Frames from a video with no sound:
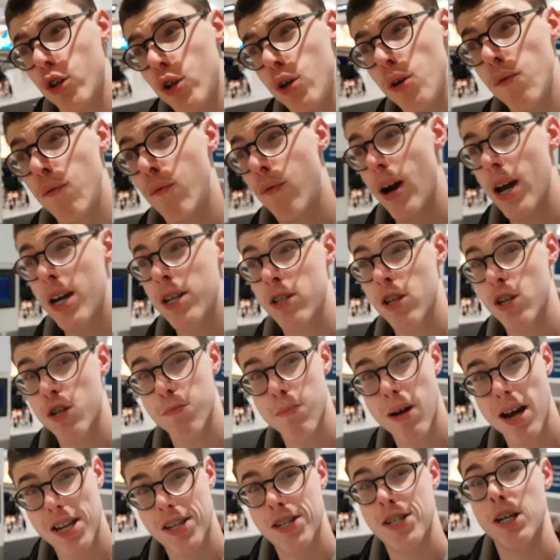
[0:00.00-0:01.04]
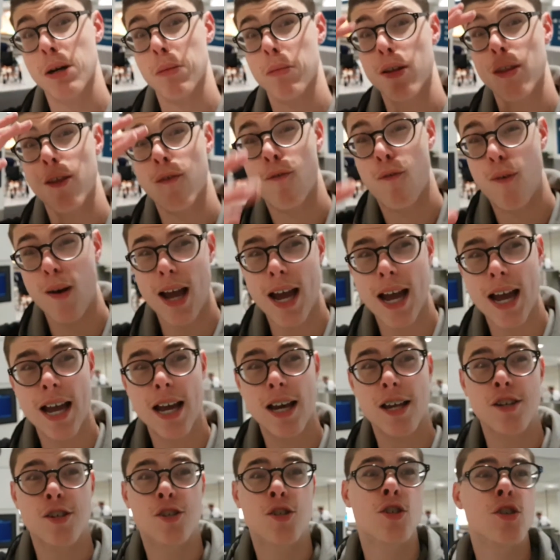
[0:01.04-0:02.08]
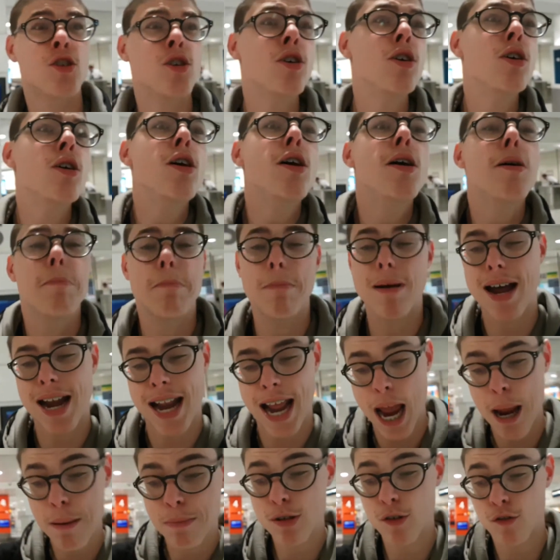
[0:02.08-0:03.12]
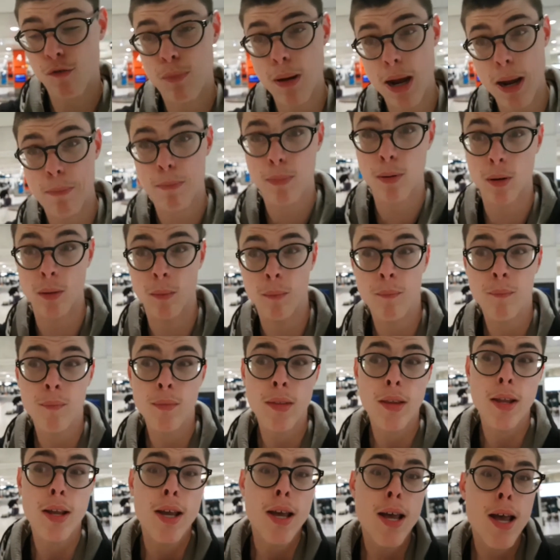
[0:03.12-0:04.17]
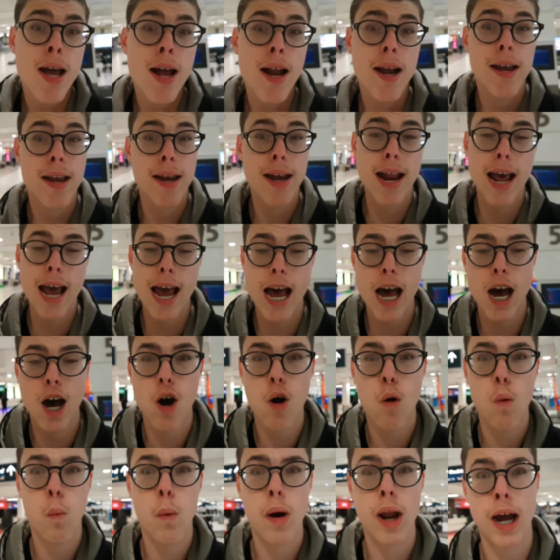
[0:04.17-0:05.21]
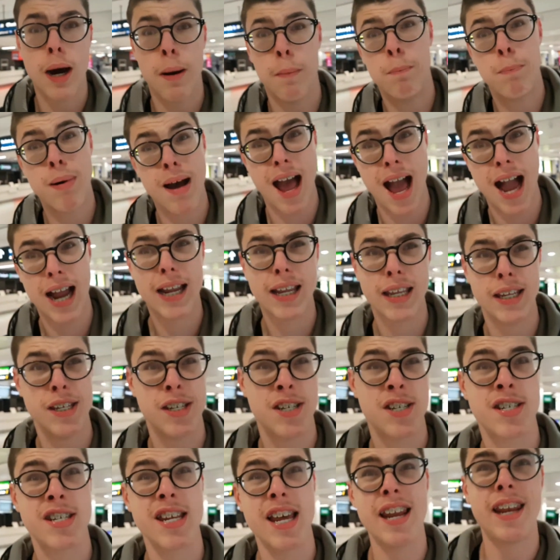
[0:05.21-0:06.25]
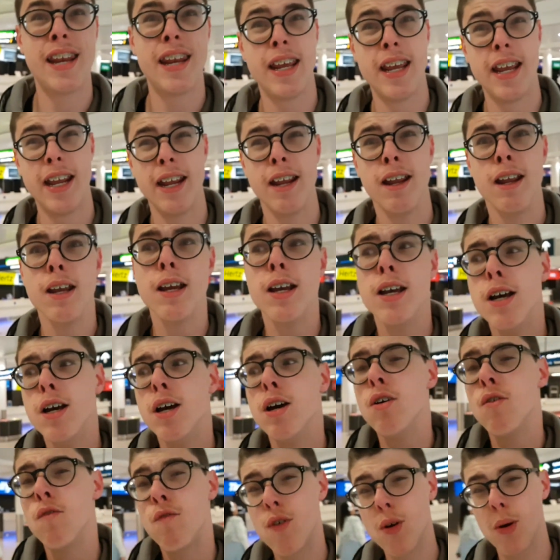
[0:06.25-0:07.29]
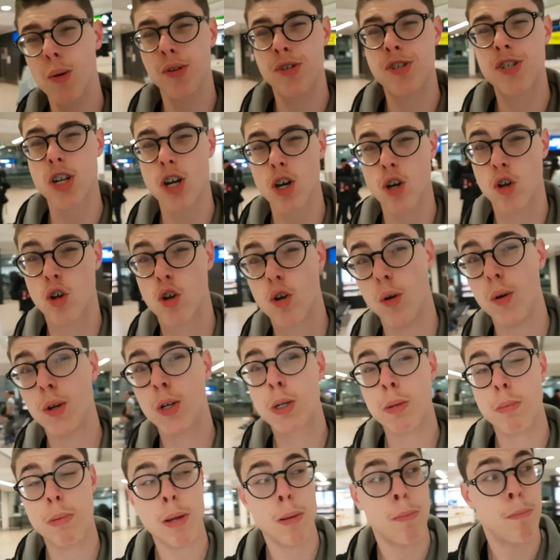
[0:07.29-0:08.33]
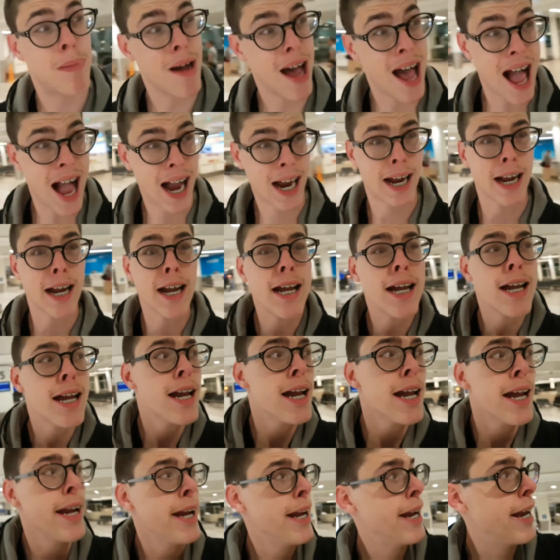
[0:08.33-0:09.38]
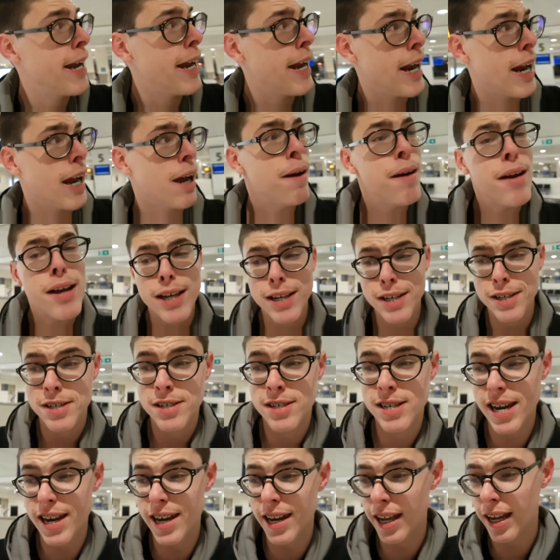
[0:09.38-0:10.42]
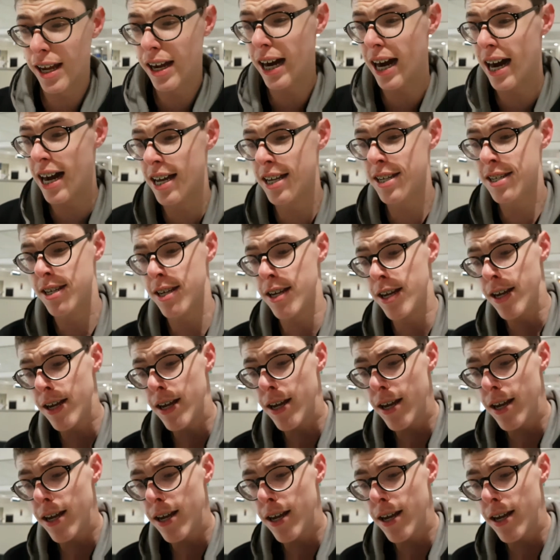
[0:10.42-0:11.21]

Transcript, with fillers: of new faces, met some of the fans, met heaps of people. Now we are back in Sydney. Feels so good to be back here in Sydney, guys.